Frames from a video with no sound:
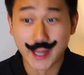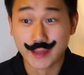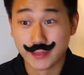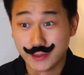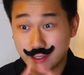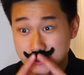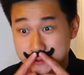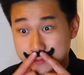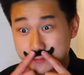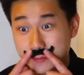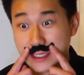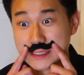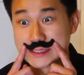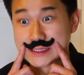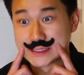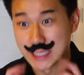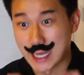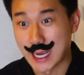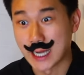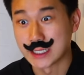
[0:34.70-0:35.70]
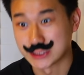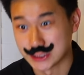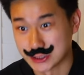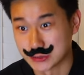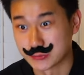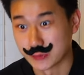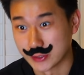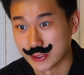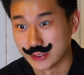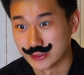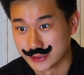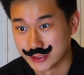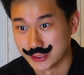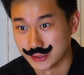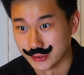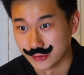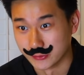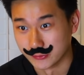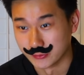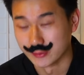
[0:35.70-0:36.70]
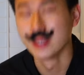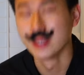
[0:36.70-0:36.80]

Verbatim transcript: and this mustache is real too.